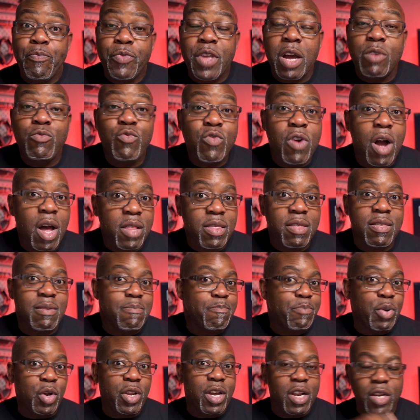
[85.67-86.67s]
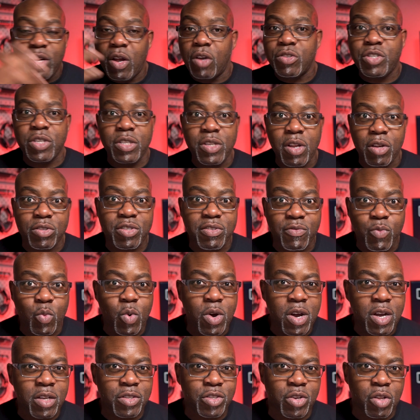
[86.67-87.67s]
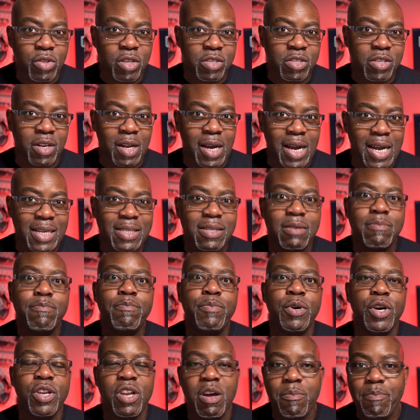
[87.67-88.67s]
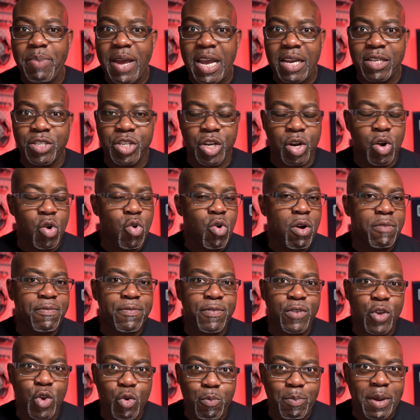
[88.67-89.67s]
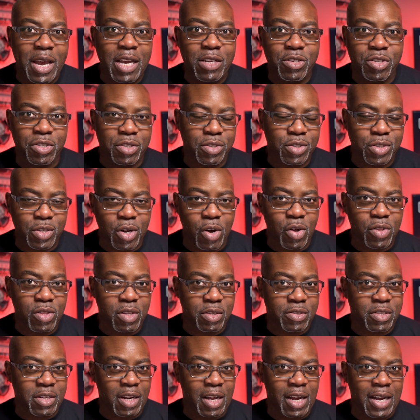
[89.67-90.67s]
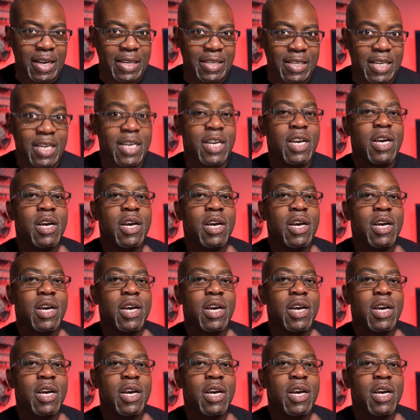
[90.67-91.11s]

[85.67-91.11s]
And rather than putting lots and lots of words on the slide, put a picture or a few pictures on the slide.